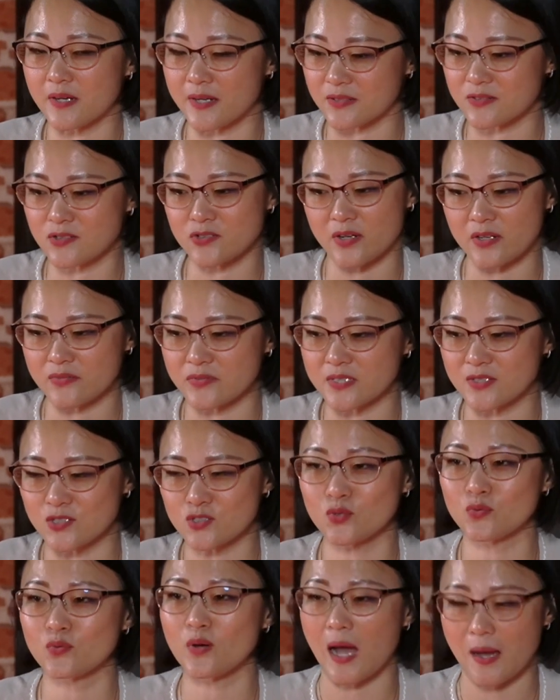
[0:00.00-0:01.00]
at driving.
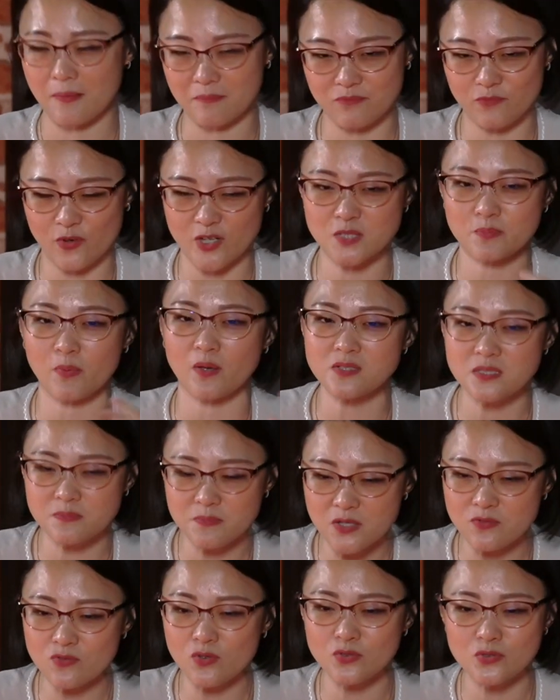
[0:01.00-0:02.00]
So I'm
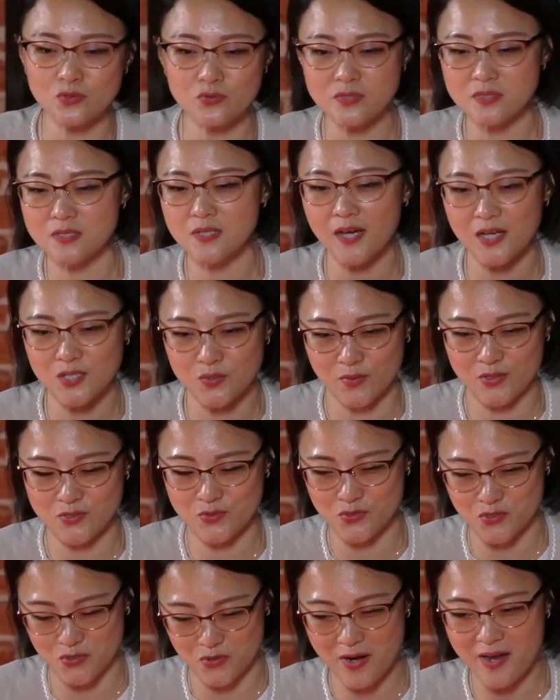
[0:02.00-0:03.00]
responsible road user. I don't want
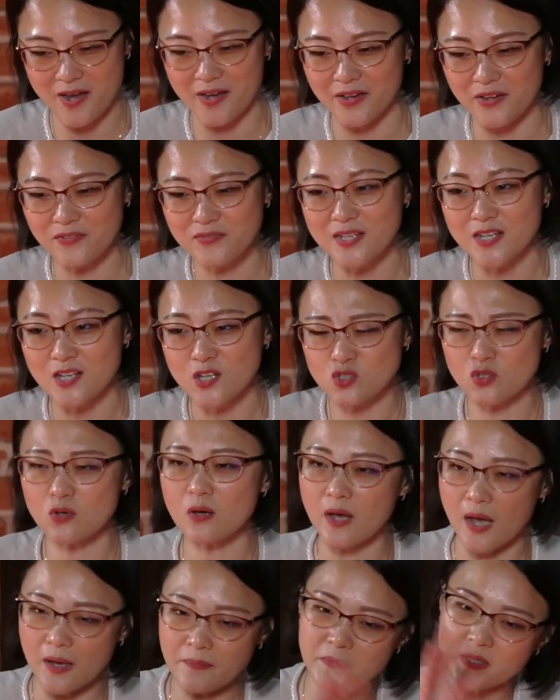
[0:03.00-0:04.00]
to drive. Mm.
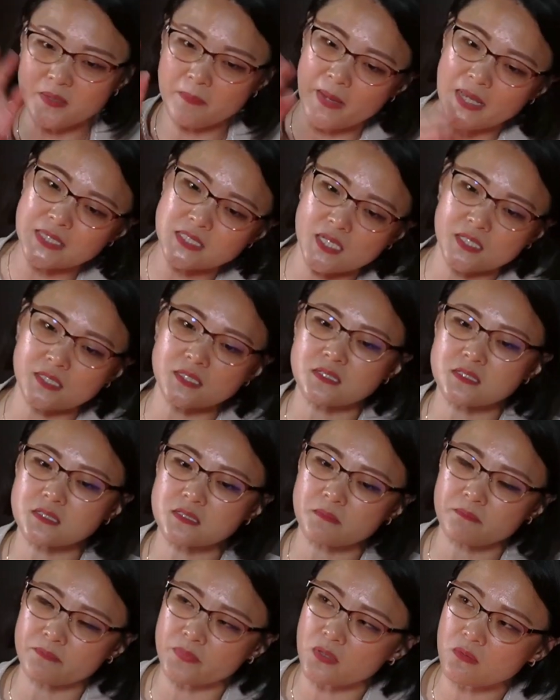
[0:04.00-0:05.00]
So I mean, maintaining a
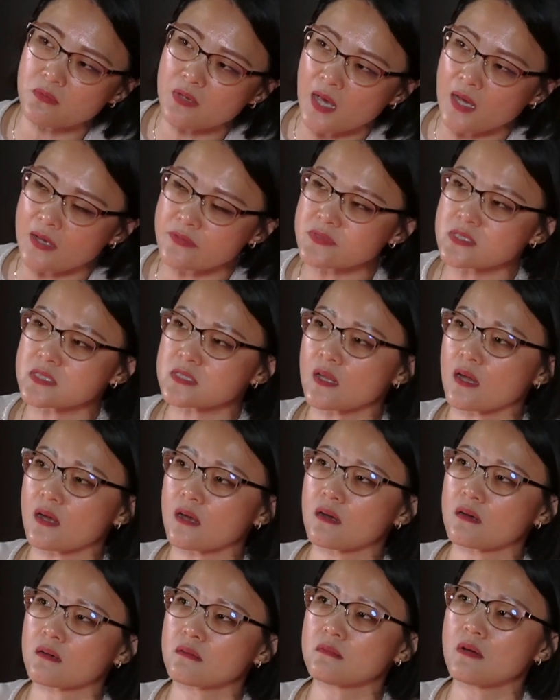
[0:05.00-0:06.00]
simple
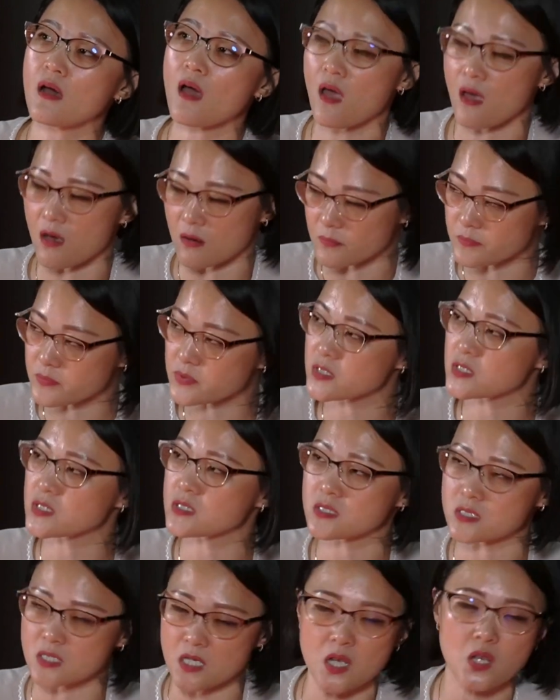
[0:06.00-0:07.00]
lifestyle yeah. helps.
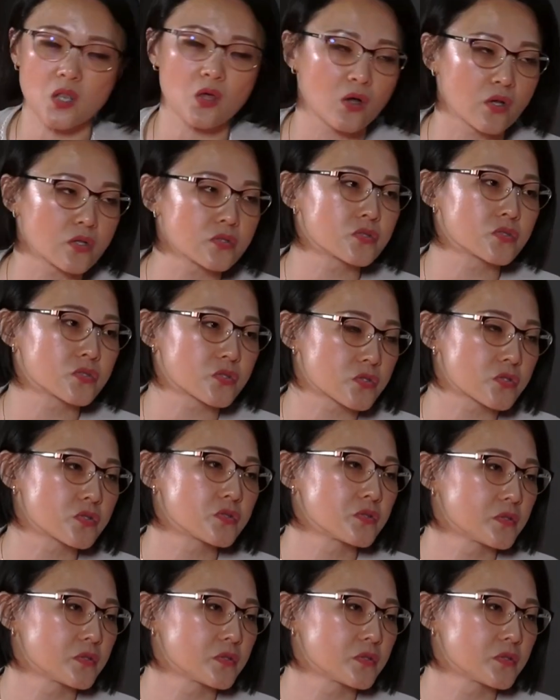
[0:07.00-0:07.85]
But you mentioned lot. that